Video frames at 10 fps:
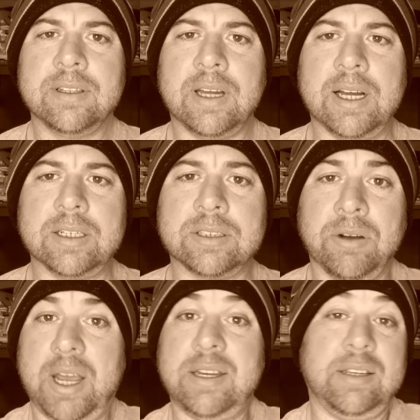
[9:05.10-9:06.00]
uh,
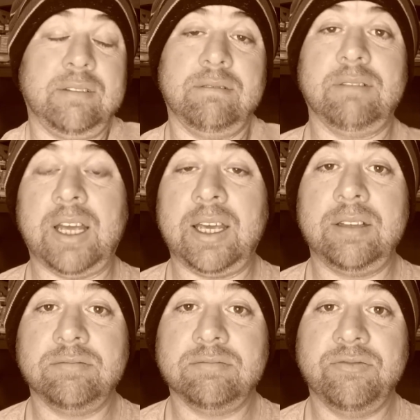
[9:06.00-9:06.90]
creating
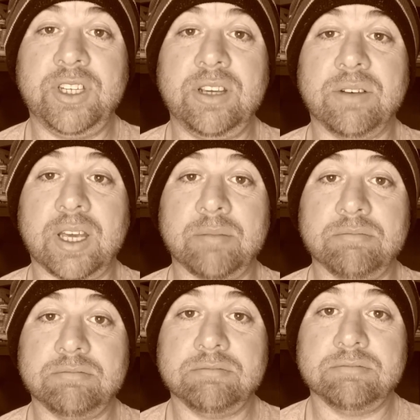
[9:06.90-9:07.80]
a video game,
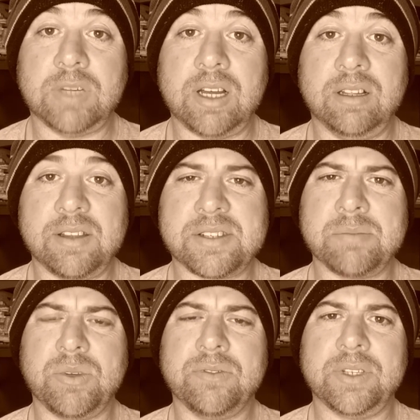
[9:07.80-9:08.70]
uh, a
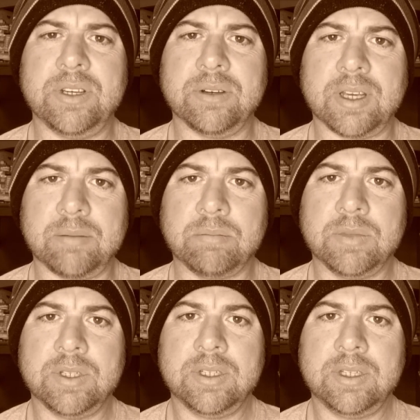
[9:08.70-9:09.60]
simple video game,
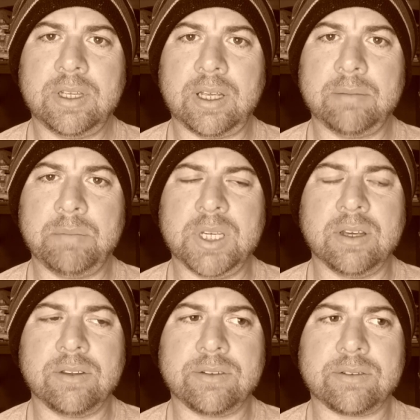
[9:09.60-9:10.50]

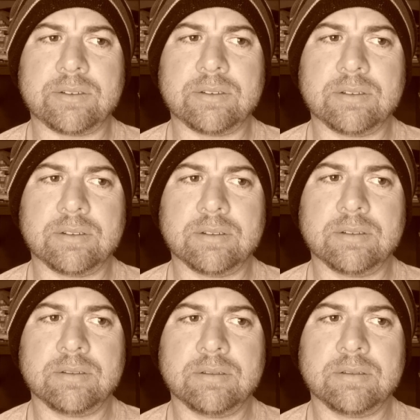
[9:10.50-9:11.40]
because
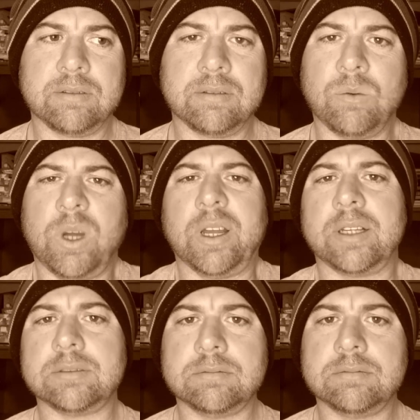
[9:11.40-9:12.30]
why not?